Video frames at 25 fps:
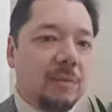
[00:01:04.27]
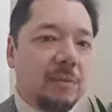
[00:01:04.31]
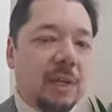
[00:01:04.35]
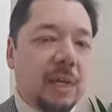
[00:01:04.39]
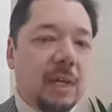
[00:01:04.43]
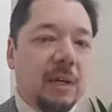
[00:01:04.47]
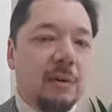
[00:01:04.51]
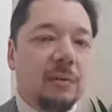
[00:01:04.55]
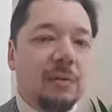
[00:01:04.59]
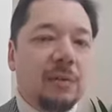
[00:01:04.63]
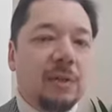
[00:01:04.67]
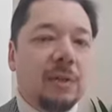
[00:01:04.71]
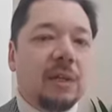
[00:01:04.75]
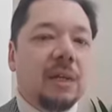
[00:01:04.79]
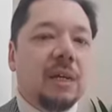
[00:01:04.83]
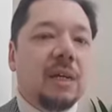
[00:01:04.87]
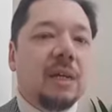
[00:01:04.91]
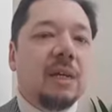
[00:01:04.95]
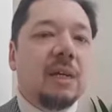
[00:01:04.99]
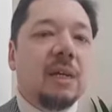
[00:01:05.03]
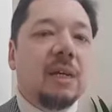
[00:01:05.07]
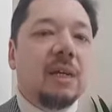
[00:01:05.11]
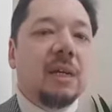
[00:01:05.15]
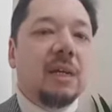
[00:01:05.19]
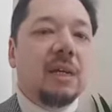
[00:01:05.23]
of the outfit,
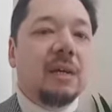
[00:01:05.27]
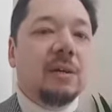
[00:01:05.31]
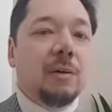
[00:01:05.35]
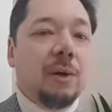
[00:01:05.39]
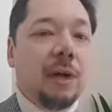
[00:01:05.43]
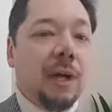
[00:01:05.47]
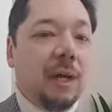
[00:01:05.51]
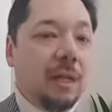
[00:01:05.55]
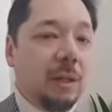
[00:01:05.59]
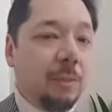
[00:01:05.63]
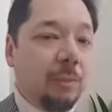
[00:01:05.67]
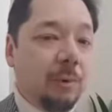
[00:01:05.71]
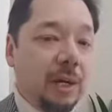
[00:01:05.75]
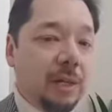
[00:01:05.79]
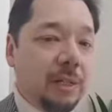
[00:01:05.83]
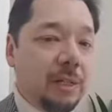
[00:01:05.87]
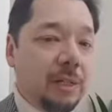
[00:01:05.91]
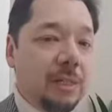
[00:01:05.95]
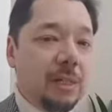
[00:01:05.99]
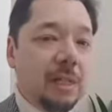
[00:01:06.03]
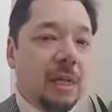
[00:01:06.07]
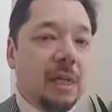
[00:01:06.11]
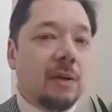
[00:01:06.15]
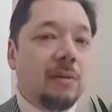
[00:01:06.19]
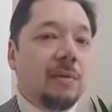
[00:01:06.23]
or adding brightness
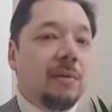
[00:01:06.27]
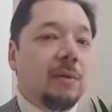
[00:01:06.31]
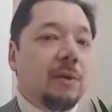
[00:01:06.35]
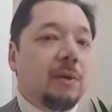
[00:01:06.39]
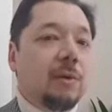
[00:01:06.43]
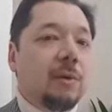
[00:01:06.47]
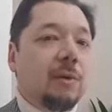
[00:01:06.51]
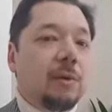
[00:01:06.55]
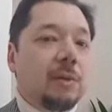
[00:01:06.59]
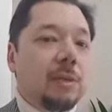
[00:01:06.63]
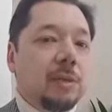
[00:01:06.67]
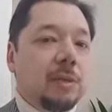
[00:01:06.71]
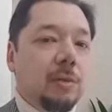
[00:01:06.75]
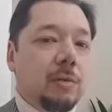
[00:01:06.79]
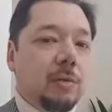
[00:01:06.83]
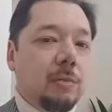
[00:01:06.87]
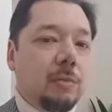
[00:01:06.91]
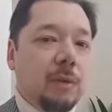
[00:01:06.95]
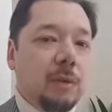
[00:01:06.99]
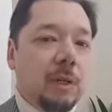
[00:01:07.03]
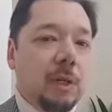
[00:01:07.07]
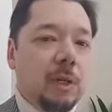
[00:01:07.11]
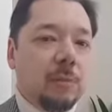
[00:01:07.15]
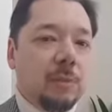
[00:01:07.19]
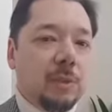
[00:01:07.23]
to the outfit, also
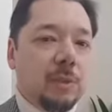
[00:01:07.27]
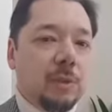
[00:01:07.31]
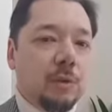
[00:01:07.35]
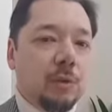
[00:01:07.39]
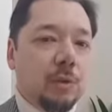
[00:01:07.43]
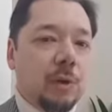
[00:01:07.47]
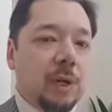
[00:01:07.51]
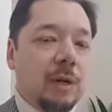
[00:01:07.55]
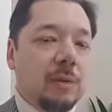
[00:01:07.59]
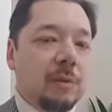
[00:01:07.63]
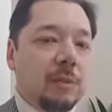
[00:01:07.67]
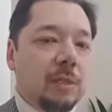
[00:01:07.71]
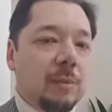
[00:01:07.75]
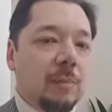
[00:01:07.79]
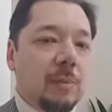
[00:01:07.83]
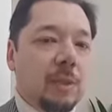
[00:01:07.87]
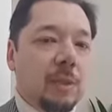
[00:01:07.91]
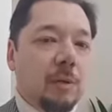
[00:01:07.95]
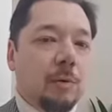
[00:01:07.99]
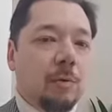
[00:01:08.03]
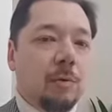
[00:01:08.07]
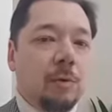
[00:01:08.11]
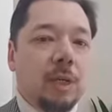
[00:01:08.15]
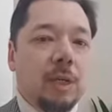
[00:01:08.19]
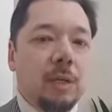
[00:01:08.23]
helps to draw out some of the
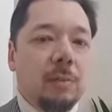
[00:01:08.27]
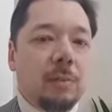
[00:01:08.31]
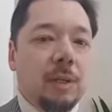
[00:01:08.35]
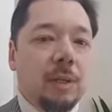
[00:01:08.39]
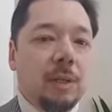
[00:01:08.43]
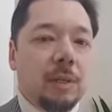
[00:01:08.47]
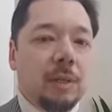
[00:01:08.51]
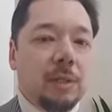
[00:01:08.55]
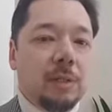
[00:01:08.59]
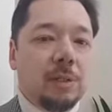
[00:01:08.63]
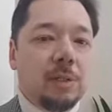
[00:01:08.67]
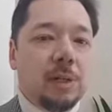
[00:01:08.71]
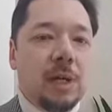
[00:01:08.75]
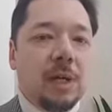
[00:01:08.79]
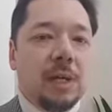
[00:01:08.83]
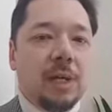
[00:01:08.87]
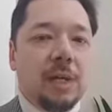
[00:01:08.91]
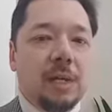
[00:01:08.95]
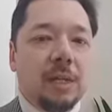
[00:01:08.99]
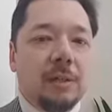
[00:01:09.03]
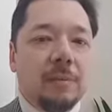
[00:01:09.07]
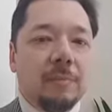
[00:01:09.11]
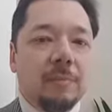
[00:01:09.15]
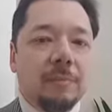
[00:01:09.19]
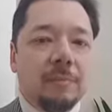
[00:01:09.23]
cream in the
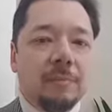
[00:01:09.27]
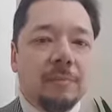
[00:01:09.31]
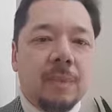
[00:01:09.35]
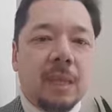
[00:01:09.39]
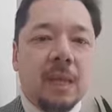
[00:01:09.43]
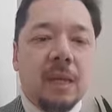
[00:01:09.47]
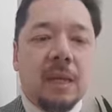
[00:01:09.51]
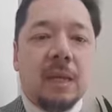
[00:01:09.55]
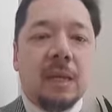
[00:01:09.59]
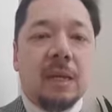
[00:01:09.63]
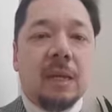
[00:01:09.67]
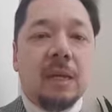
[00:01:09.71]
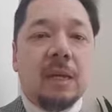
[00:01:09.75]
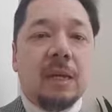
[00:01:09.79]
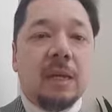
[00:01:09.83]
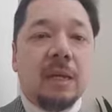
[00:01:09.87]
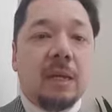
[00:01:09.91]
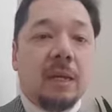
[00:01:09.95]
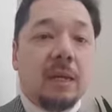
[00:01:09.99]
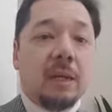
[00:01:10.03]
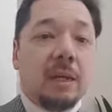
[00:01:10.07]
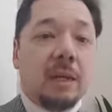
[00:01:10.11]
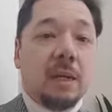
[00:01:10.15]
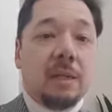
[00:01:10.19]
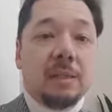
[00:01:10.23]
jacket.
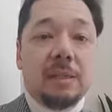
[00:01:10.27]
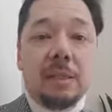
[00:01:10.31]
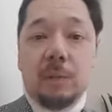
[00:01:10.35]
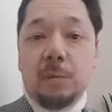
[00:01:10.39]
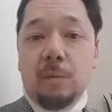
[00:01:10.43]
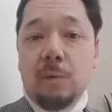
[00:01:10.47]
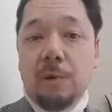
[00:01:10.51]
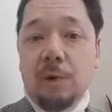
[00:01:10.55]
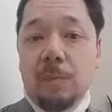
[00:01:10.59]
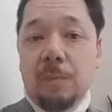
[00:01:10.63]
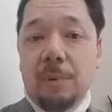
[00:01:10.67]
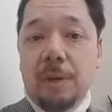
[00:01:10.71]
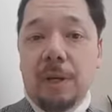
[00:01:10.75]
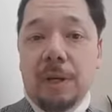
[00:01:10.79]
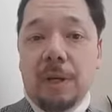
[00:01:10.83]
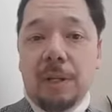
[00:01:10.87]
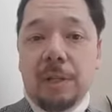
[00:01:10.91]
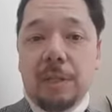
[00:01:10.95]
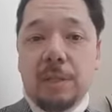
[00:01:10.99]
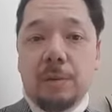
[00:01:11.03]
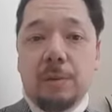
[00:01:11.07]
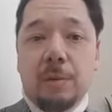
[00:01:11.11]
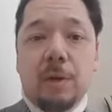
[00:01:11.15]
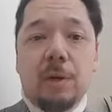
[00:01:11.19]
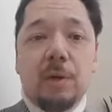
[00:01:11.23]
I didn't wear a pocket
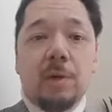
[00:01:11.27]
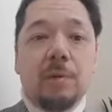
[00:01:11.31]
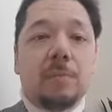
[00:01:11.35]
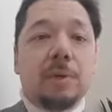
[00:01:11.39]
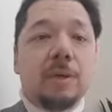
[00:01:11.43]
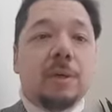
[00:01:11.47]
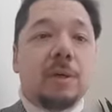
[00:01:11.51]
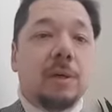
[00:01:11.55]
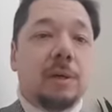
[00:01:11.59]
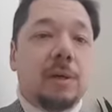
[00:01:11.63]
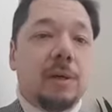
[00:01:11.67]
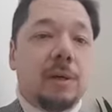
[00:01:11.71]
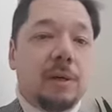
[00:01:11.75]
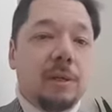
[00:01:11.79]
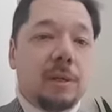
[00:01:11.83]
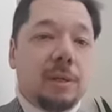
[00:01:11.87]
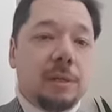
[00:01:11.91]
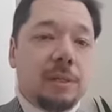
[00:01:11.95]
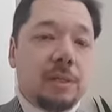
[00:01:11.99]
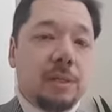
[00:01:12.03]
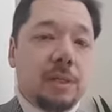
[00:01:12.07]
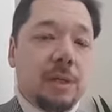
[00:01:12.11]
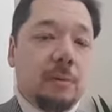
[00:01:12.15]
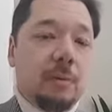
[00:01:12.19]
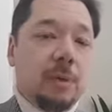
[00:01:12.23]
square
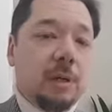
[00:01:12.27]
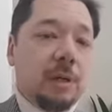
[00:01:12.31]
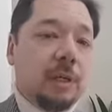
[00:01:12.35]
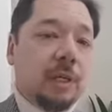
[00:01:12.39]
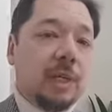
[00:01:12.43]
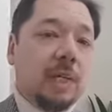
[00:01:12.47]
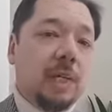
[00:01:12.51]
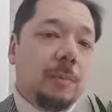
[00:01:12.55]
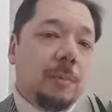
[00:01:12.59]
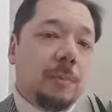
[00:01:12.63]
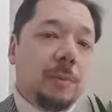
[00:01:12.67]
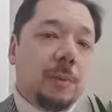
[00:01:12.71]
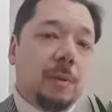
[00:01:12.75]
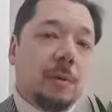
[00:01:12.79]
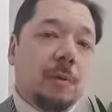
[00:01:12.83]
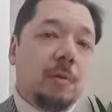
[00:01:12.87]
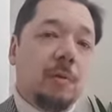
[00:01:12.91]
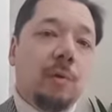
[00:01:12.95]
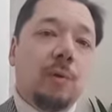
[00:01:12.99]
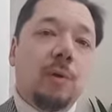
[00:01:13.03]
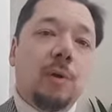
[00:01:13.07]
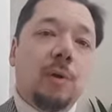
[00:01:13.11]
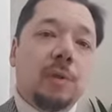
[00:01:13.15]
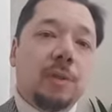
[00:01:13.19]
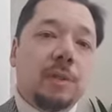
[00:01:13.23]
because I want to keep an
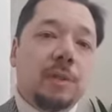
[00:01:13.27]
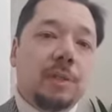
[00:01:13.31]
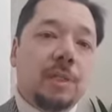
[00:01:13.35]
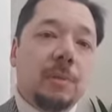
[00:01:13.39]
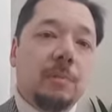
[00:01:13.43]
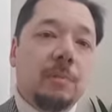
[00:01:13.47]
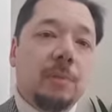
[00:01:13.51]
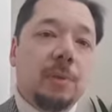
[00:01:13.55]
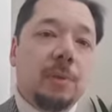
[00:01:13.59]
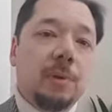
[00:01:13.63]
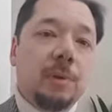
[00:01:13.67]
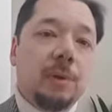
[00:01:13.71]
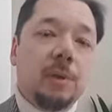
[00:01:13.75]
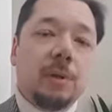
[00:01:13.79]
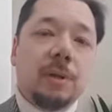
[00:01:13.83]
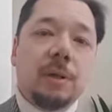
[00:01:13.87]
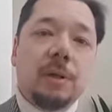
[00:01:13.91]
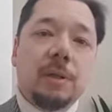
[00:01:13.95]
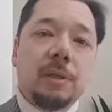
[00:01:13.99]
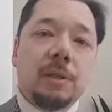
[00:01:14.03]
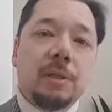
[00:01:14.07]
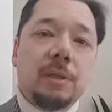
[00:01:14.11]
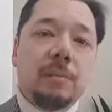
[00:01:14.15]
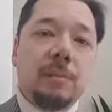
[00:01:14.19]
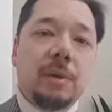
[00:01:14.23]
overall simple look
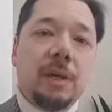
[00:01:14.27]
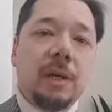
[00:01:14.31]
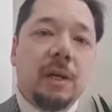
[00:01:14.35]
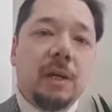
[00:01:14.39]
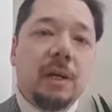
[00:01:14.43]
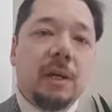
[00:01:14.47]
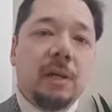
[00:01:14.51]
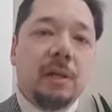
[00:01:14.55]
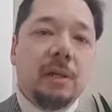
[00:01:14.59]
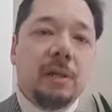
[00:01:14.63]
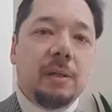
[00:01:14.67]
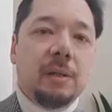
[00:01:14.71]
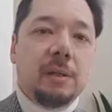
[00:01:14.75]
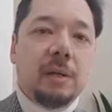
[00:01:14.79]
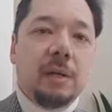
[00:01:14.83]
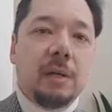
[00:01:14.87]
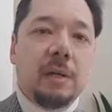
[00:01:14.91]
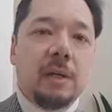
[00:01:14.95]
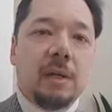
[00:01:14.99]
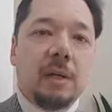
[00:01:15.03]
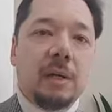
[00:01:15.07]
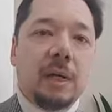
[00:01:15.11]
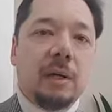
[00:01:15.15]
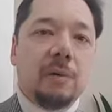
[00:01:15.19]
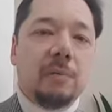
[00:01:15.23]
to my
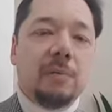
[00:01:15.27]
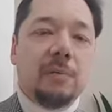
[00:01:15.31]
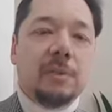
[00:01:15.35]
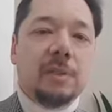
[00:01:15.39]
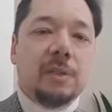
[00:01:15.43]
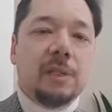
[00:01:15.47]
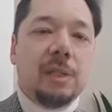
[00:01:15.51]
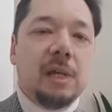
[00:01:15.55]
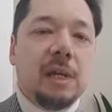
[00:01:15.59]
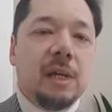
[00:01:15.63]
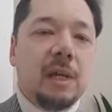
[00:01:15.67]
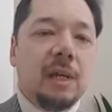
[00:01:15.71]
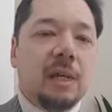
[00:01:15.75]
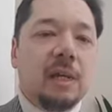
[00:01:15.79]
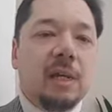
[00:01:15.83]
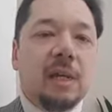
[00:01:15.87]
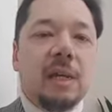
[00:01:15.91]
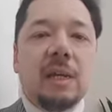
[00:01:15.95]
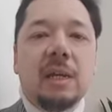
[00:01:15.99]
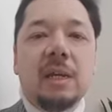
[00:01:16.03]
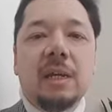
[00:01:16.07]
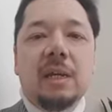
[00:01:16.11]
outfit today.